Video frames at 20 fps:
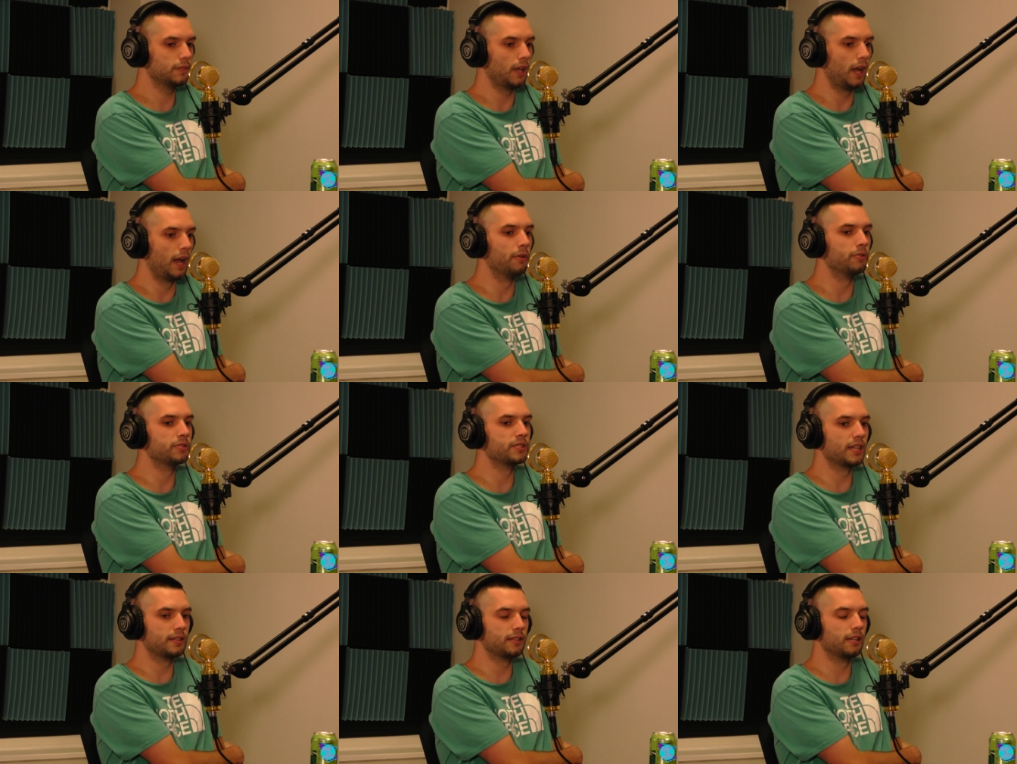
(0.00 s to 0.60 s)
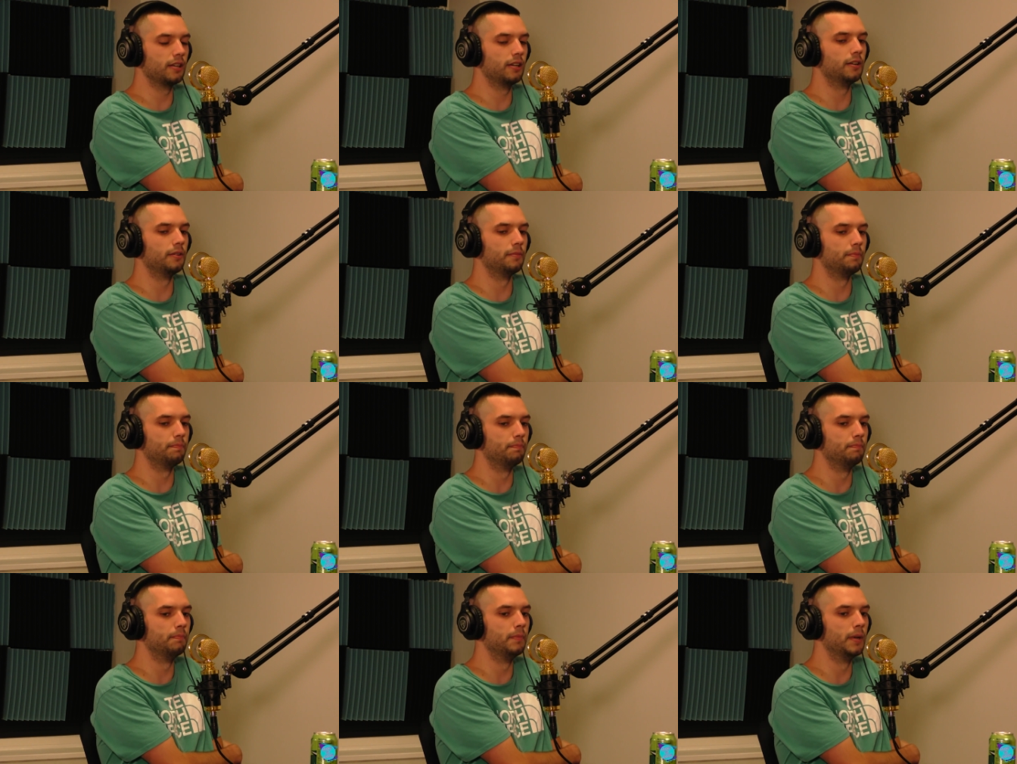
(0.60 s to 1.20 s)
I was at the
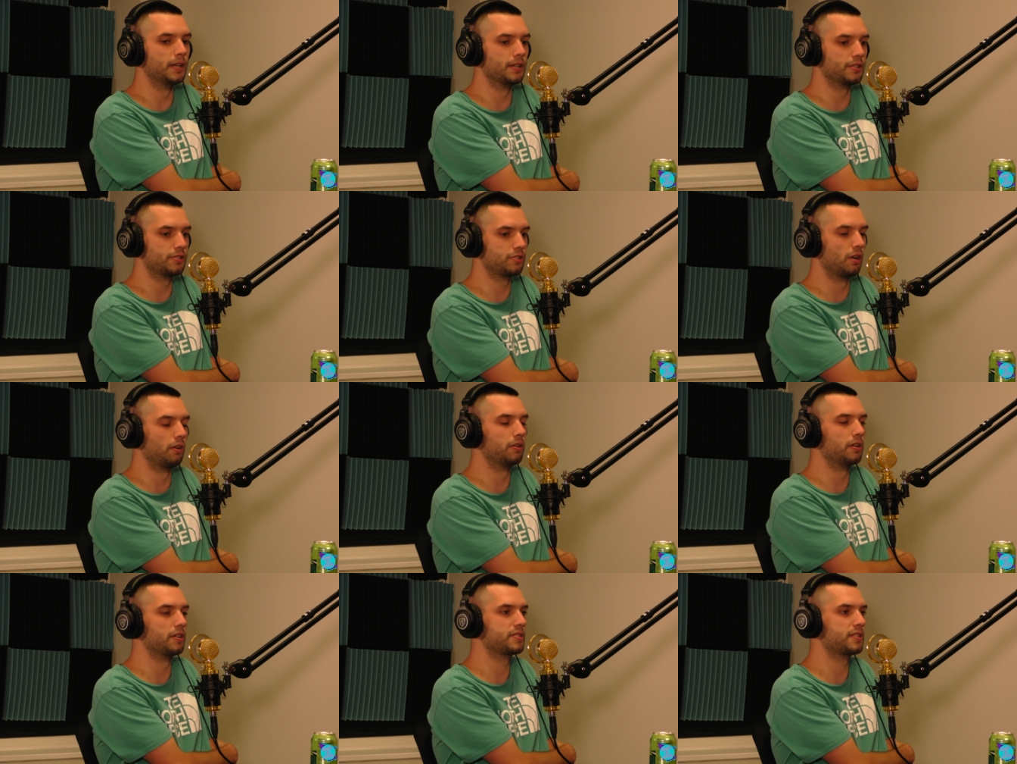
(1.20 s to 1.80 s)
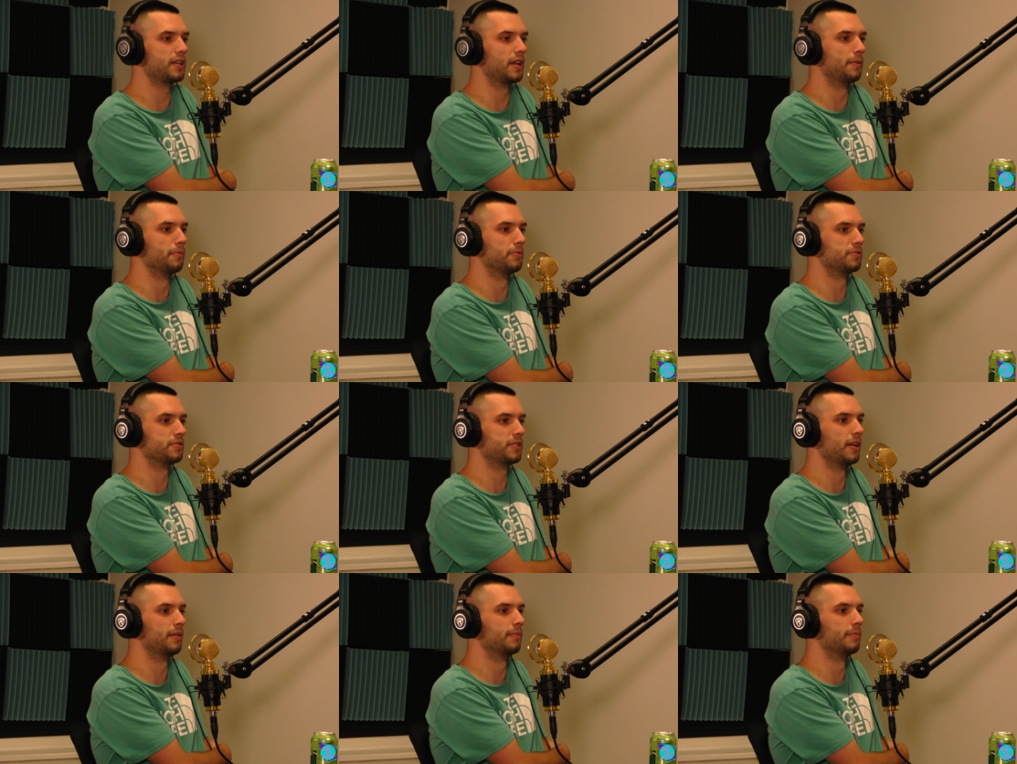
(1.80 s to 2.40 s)
Minnesota
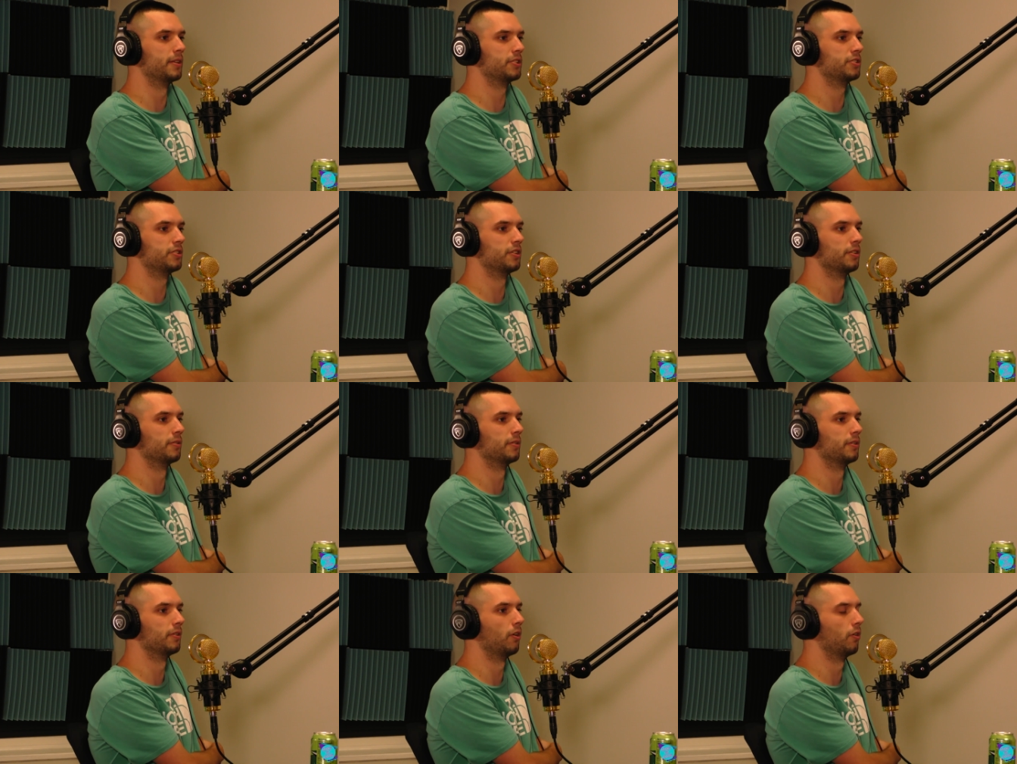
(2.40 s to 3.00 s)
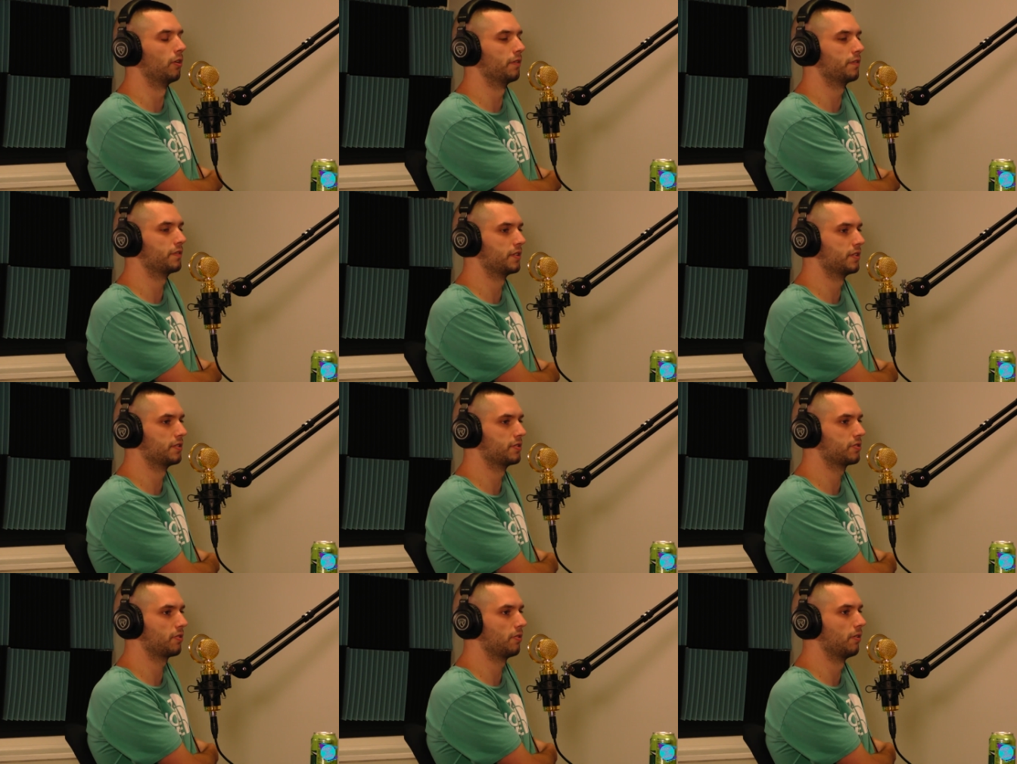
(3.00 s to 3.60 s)
Sabres game this year when Olofsson
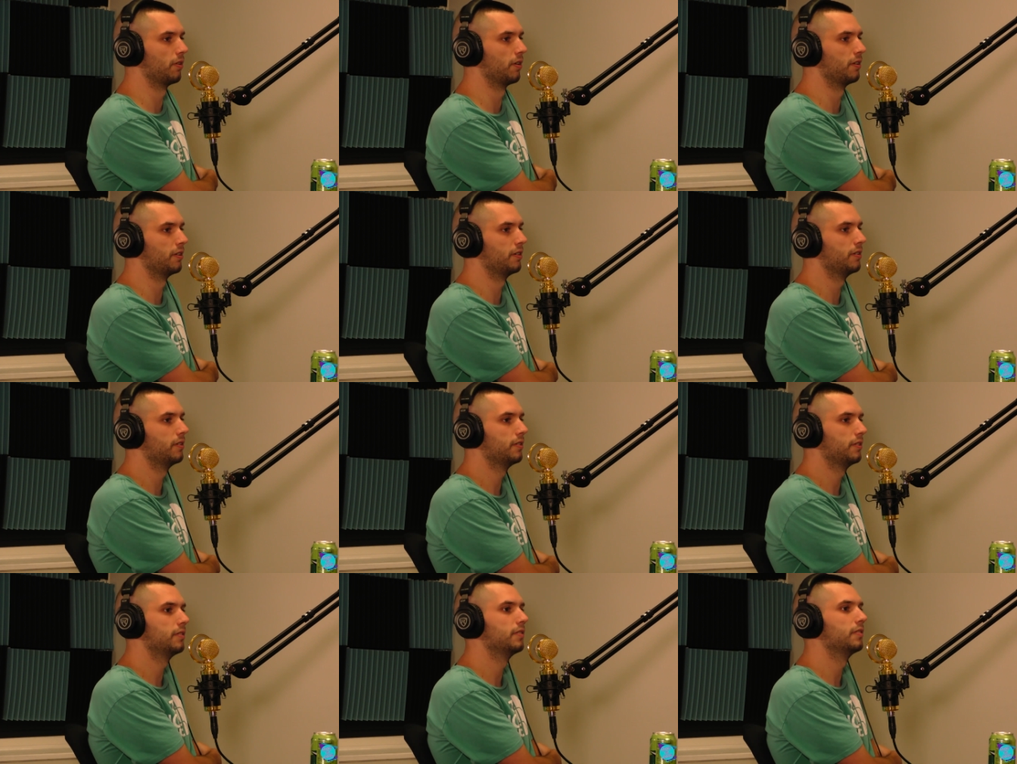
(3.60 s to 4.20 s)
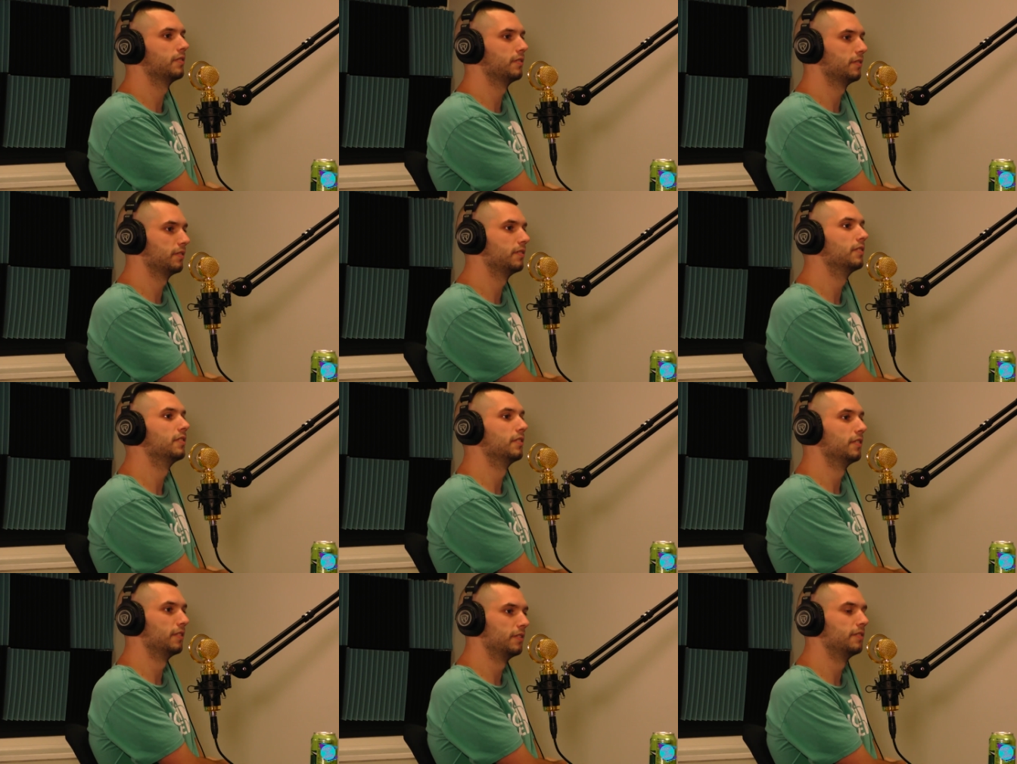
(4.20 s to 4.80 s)
oh, scored. That was a
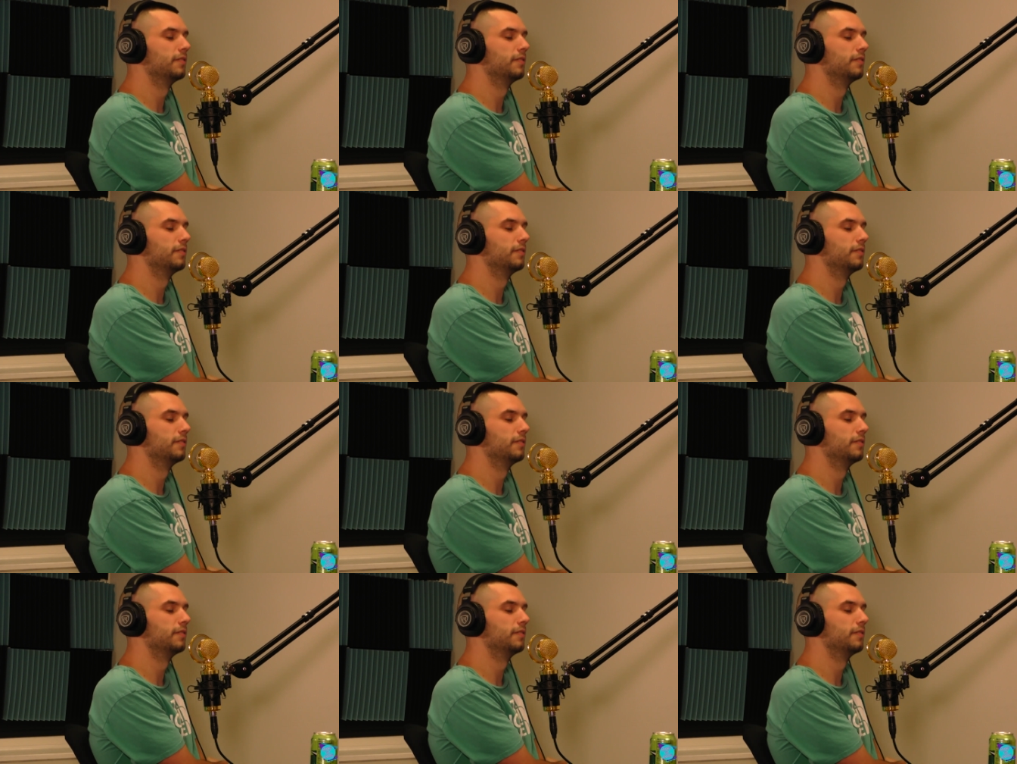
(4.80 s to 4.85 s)
really good